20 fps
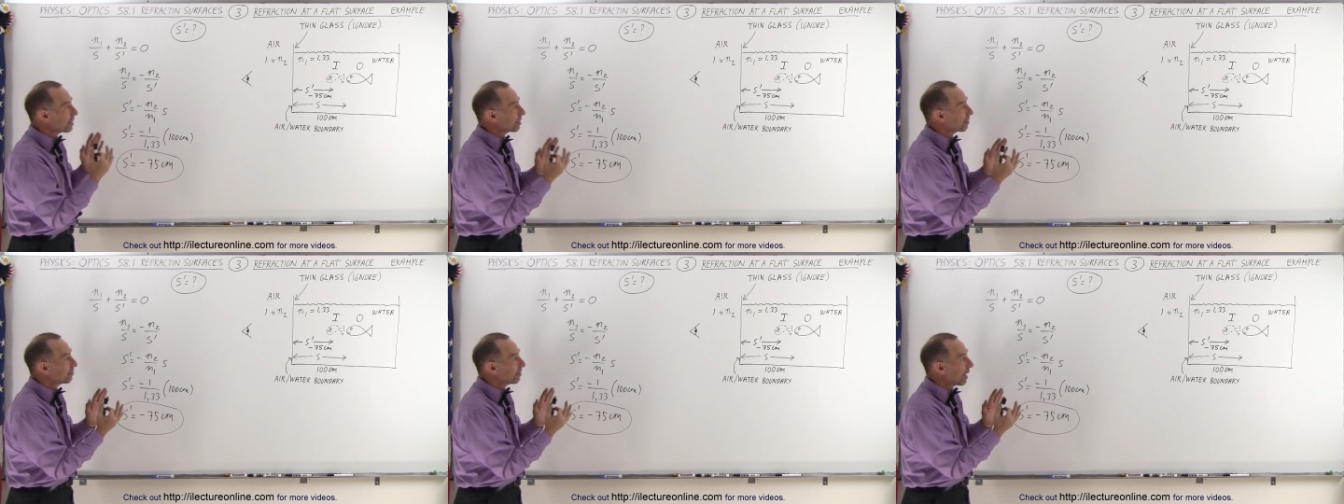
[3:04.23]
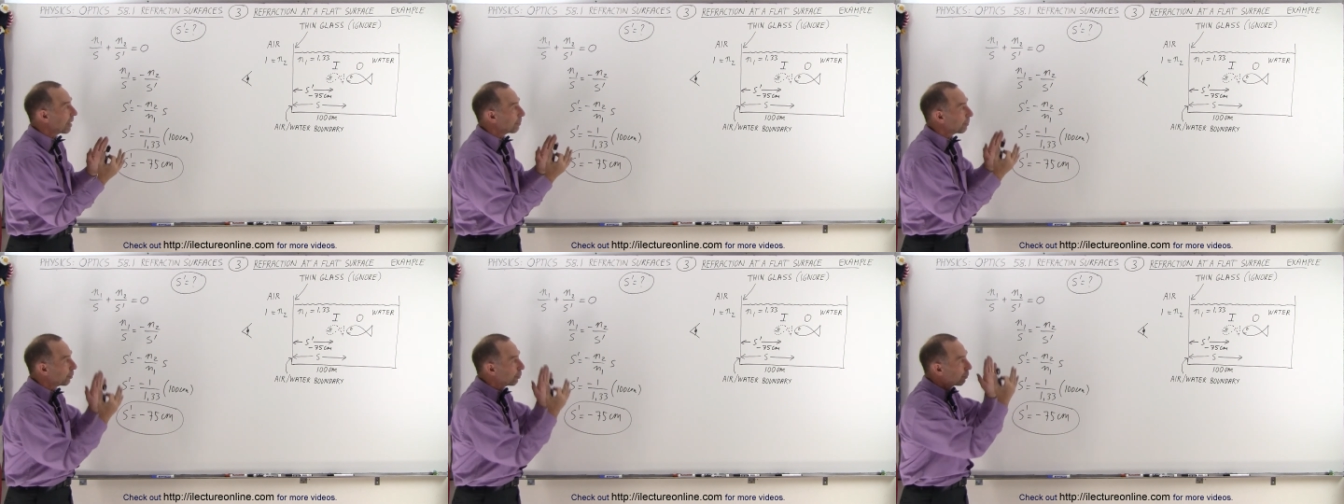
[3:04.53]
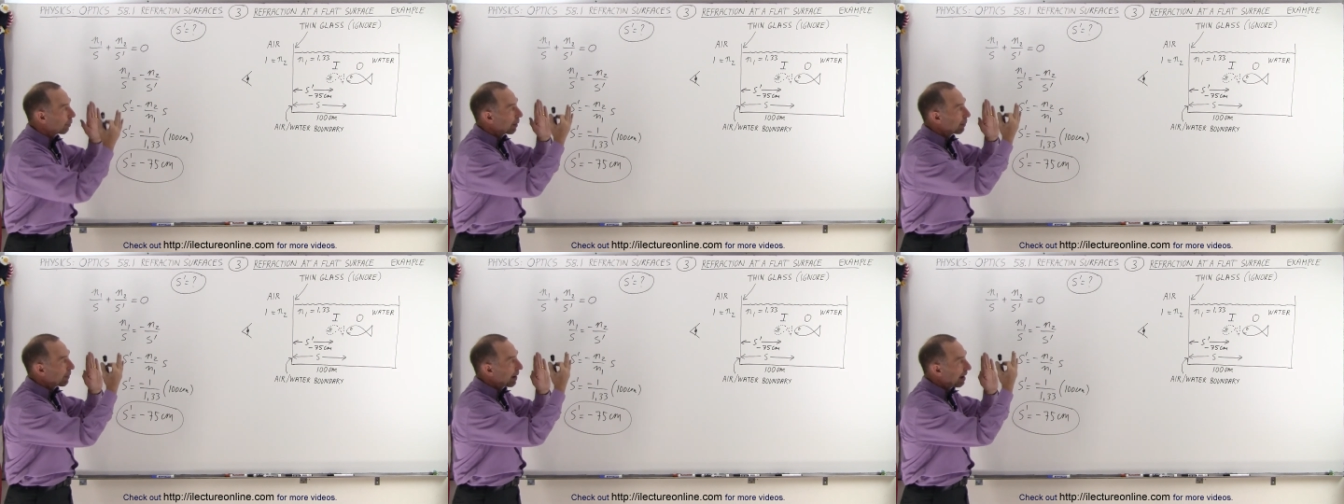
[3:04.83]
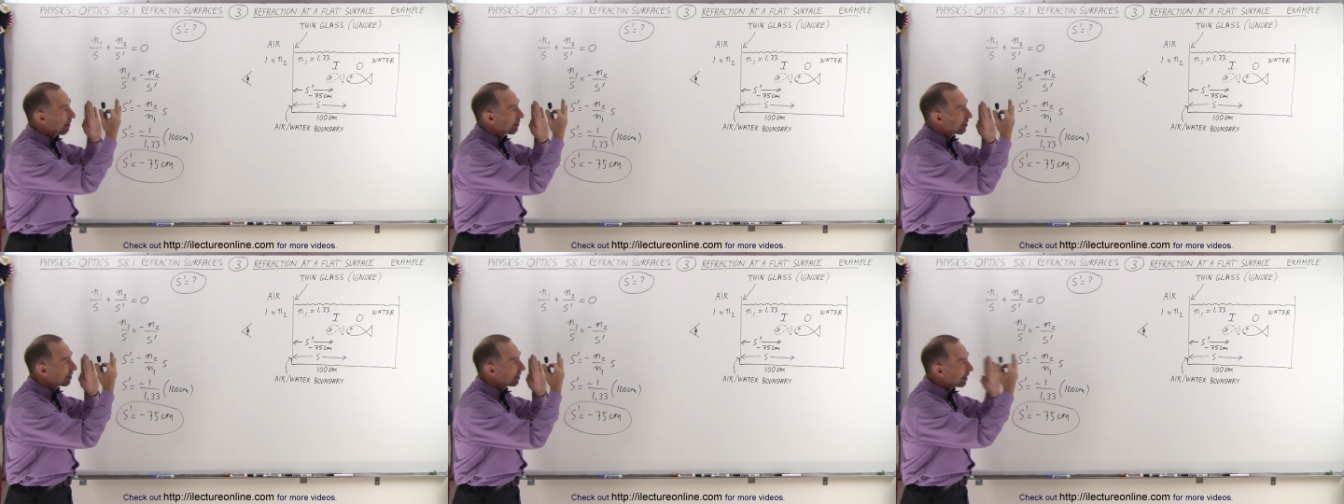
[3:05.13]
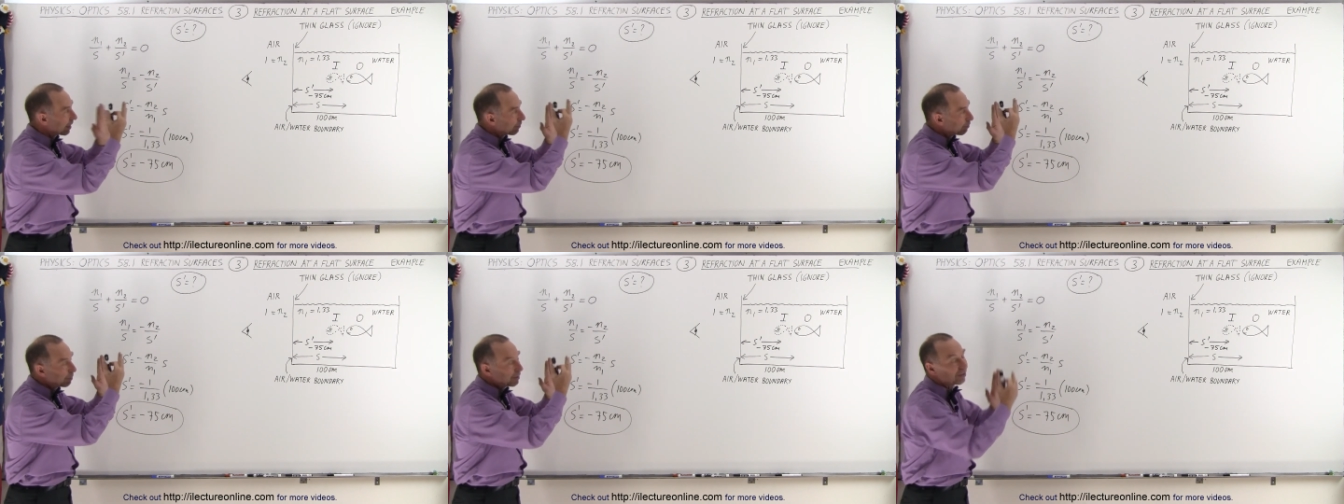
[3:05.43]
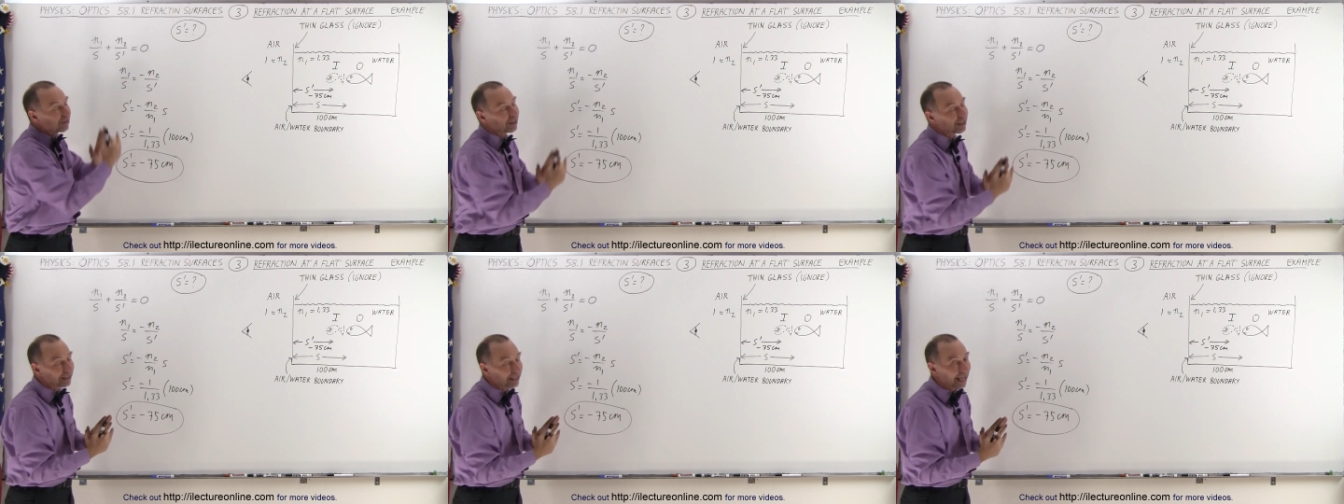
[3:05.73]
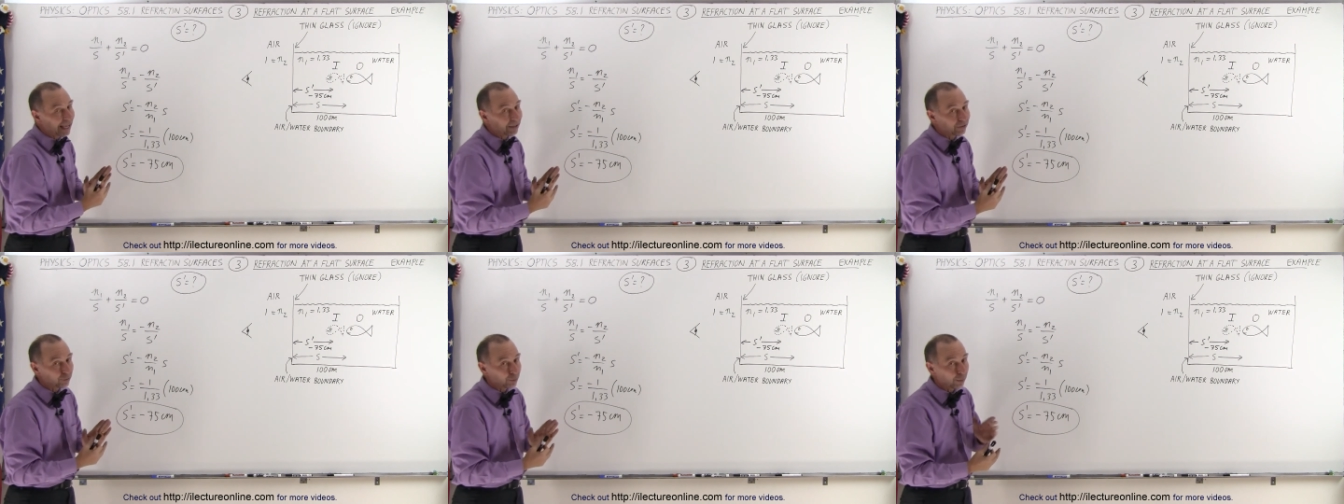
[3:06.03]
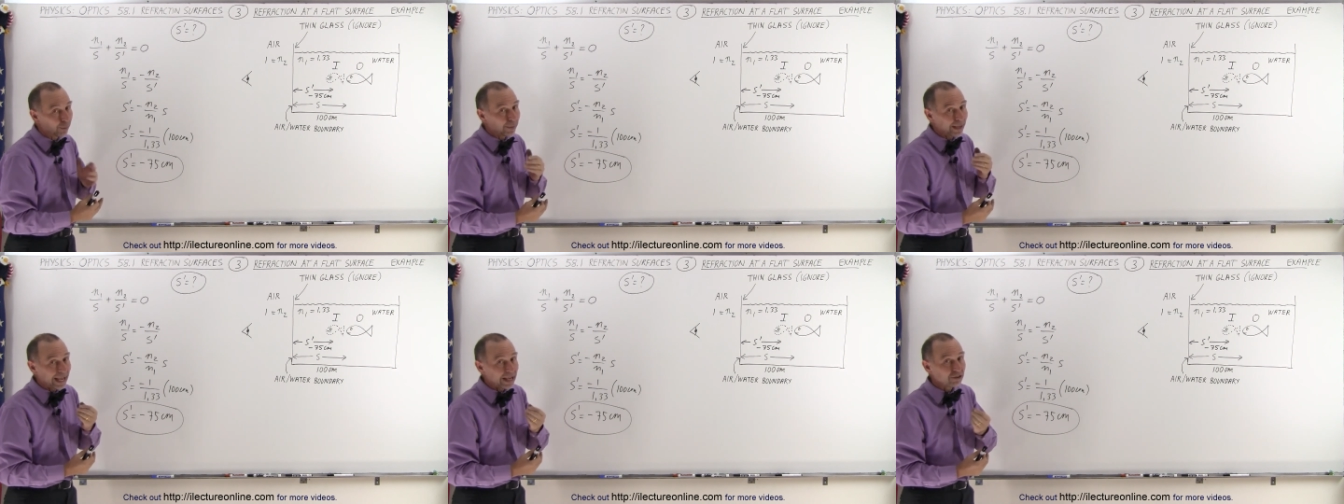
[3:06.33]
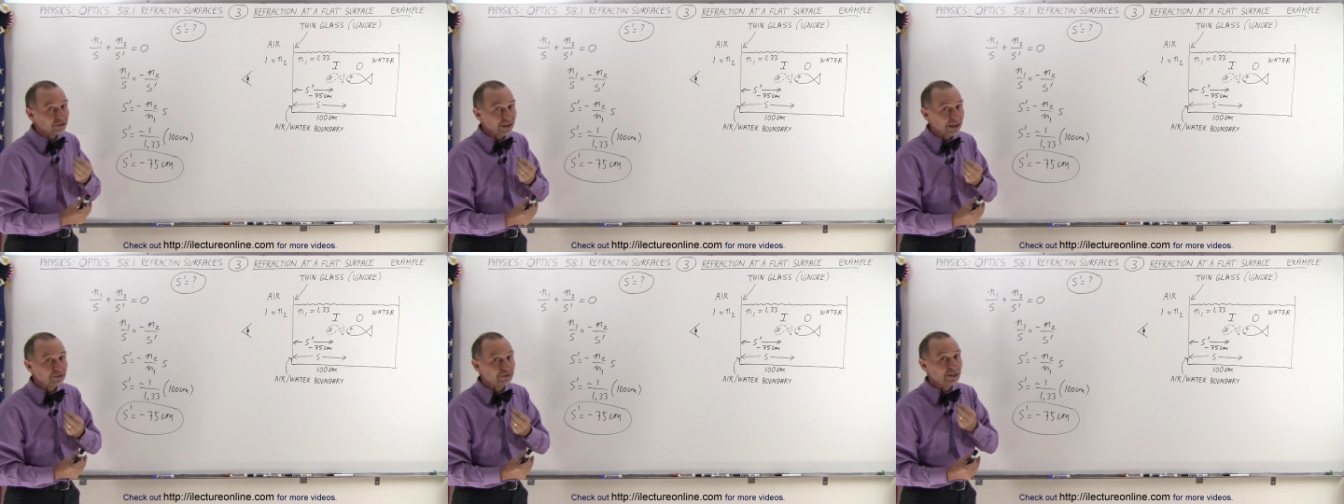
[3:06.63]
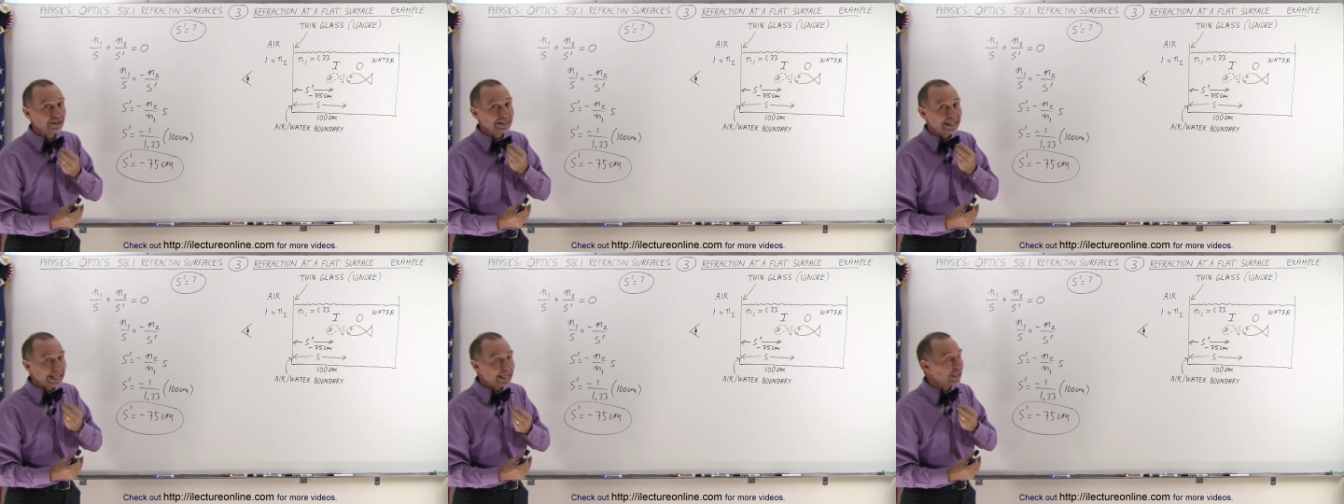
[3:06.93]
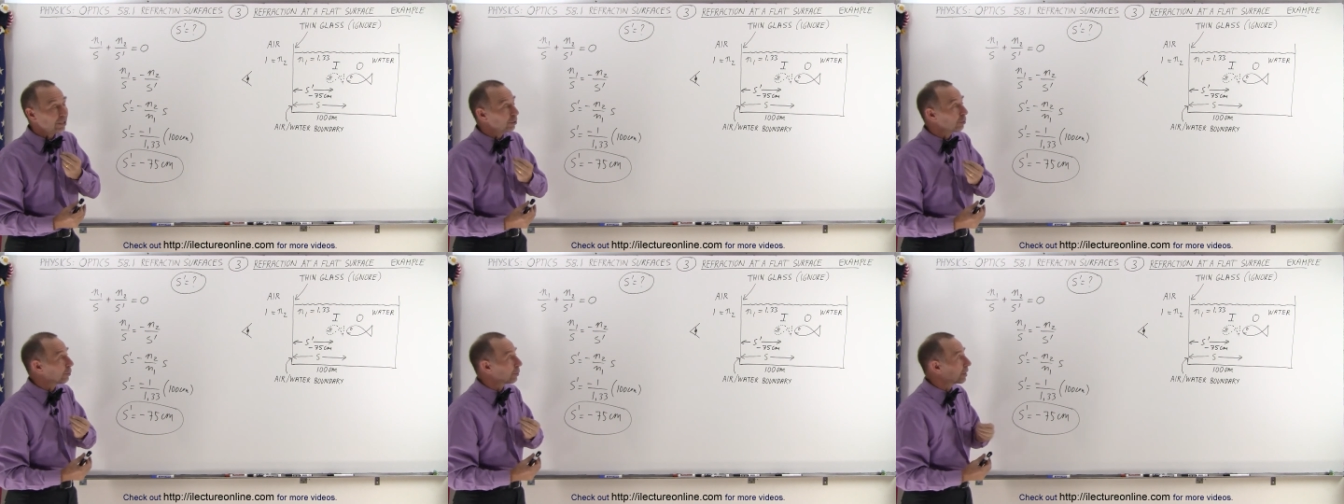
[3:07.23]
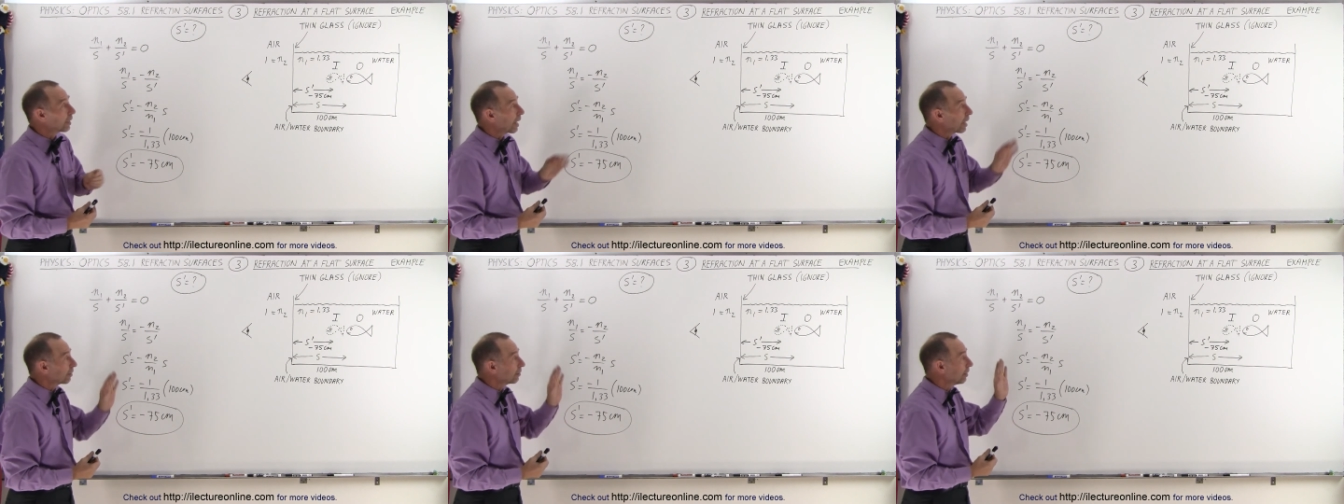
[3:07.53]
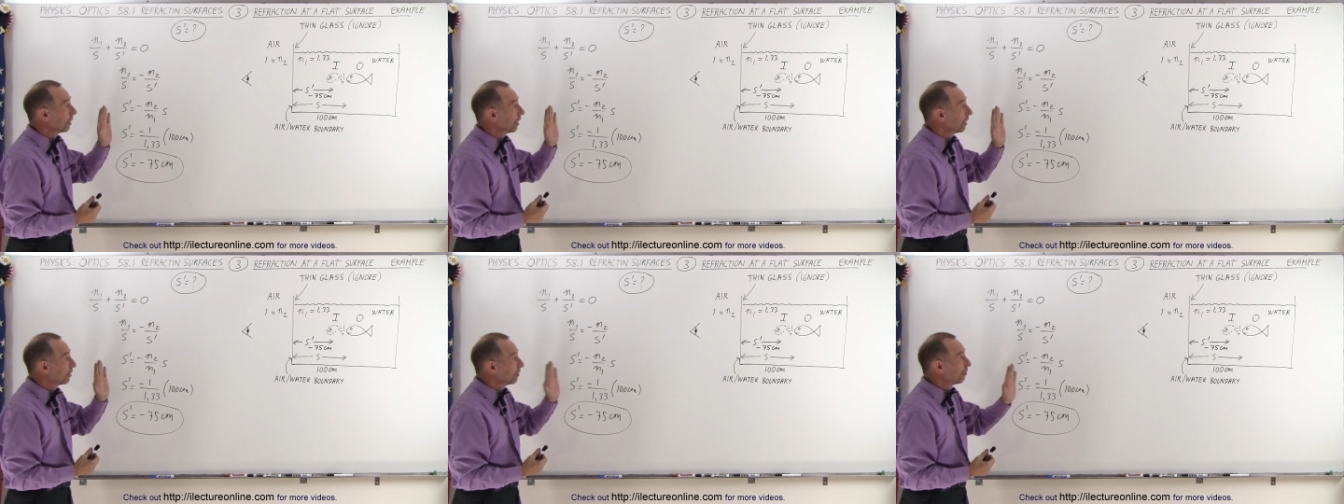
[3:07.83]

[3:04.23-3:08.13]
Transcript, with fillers: an example where we have a thick piece of glass where we actually have to take into account